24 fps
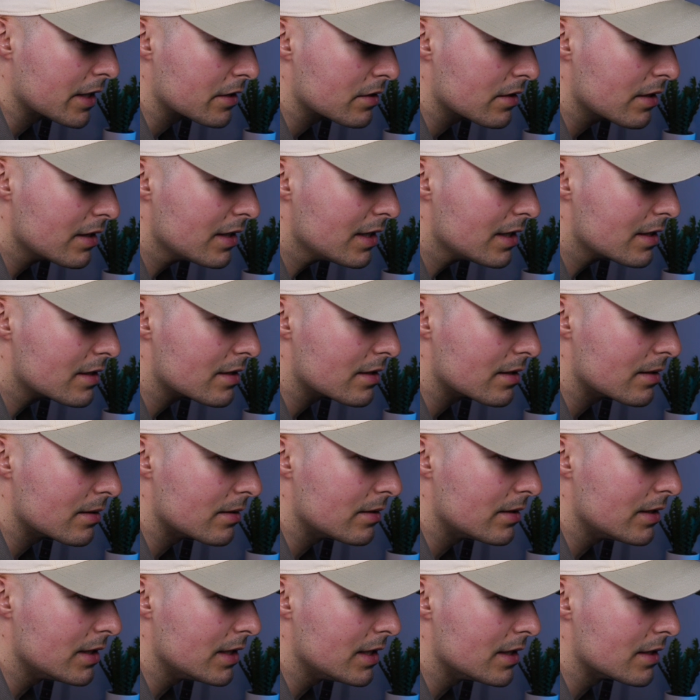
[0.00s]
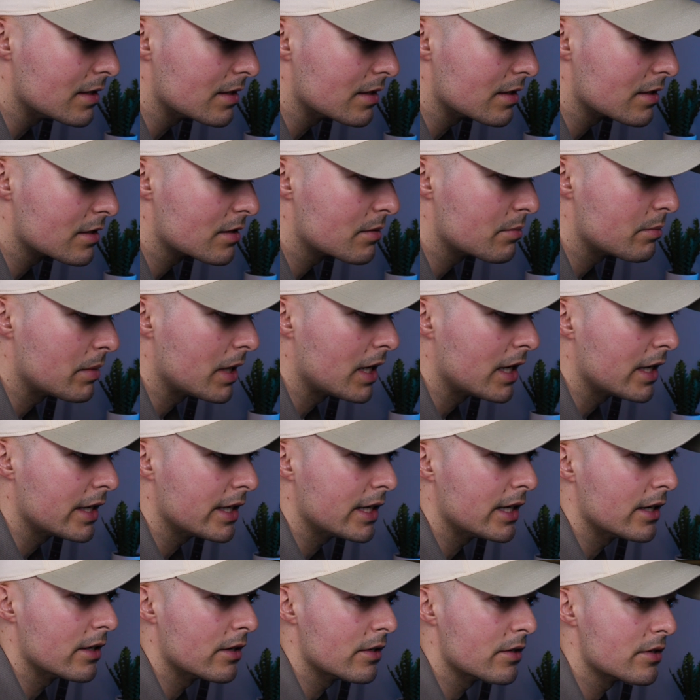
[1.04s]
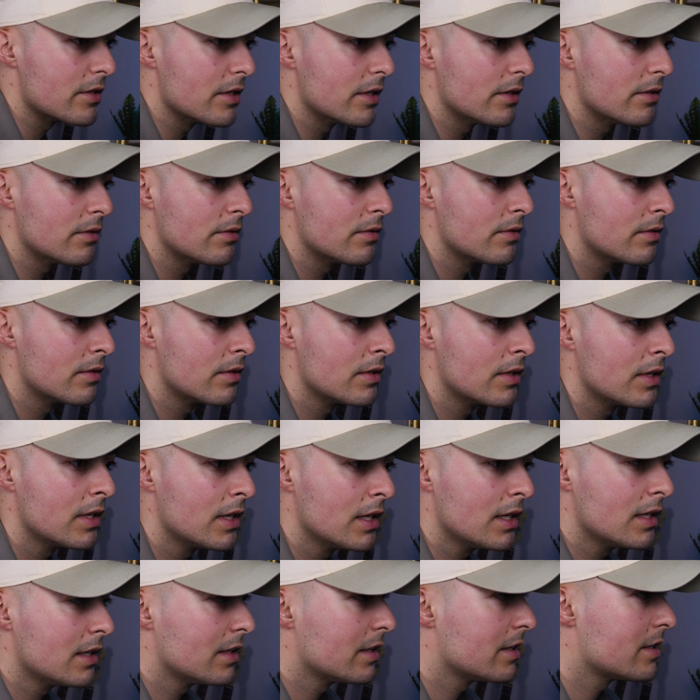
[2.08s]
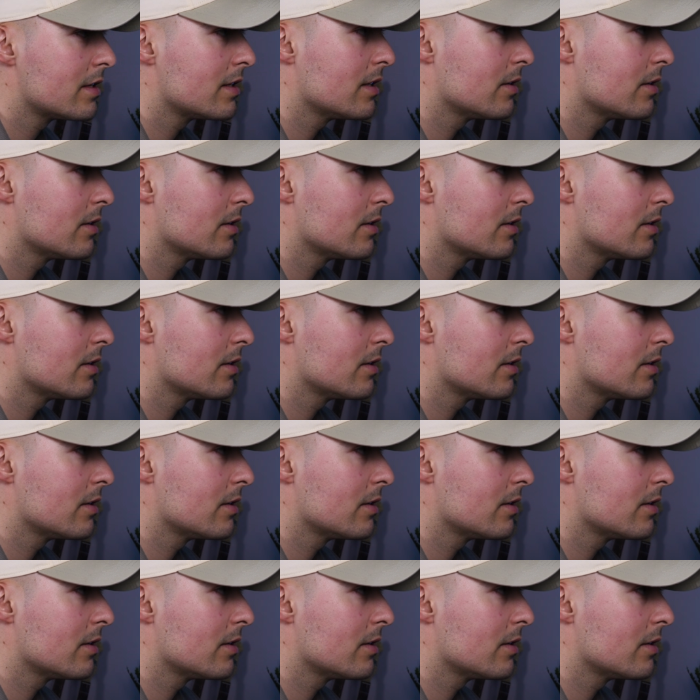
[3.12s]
so I think it's in a decent spot here. So let's see